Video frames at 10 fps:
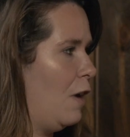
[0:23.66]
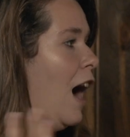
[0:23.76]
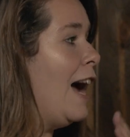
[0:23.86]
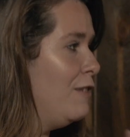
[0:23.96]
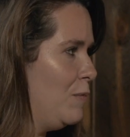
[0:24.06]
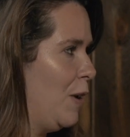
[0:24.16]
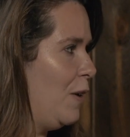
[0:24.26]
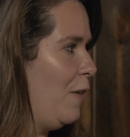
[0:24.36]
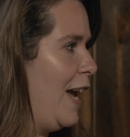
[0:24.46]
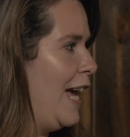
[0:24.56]
was
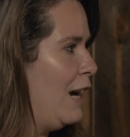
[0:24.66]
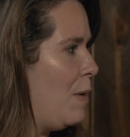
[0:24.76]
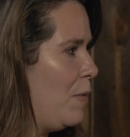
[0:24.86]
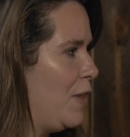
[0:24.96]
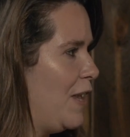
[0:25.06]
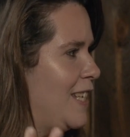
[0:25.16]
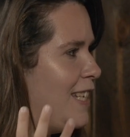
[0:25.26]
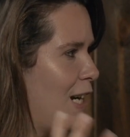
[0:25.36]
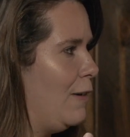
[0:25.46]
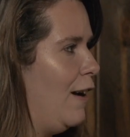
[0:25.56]
blown away, and I remember the
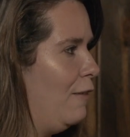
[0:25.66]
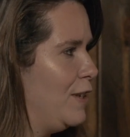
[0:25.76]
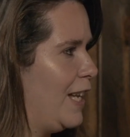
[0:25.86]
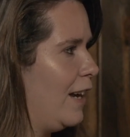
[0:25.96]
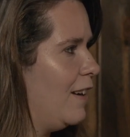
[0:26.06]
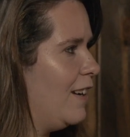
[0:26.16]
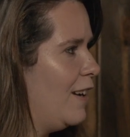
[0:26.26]
cinema was like